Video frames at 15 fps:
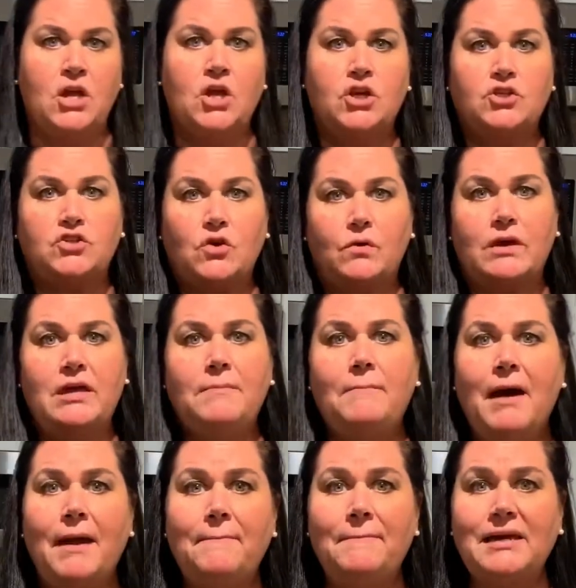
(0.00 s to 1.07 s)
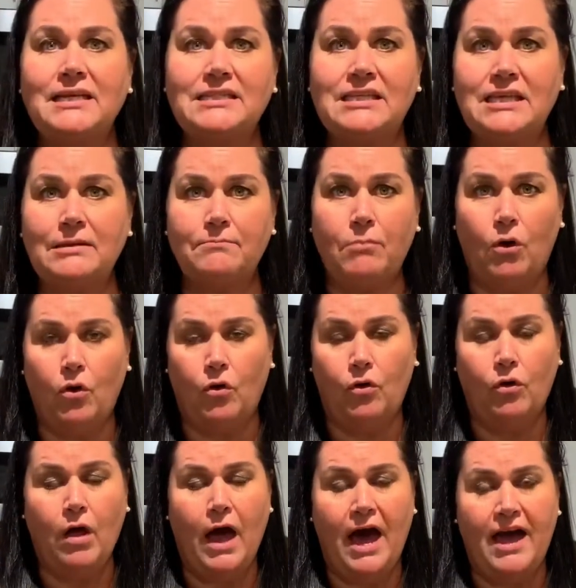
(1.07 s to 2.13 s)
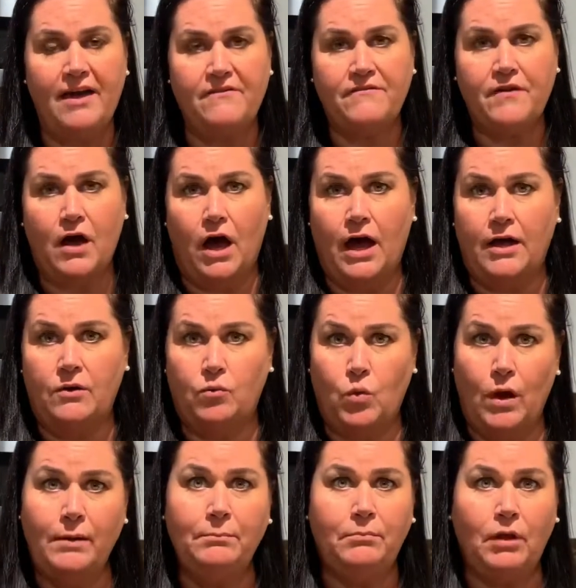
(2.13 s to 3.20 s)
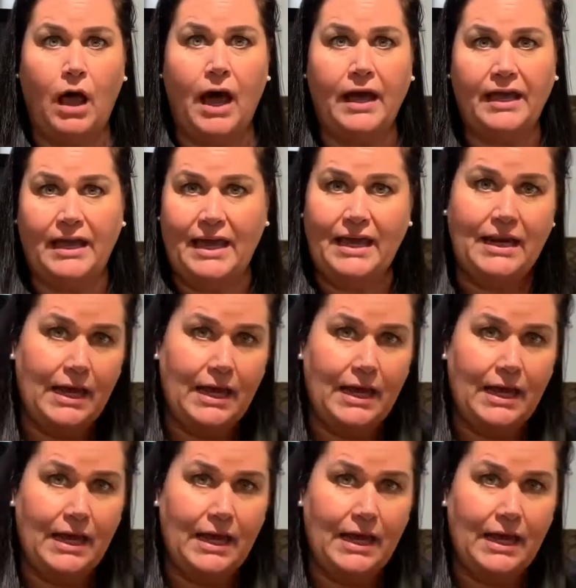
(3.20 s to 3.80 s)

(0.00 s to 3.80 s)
So in my mixing bowl, I've got 1 block, 8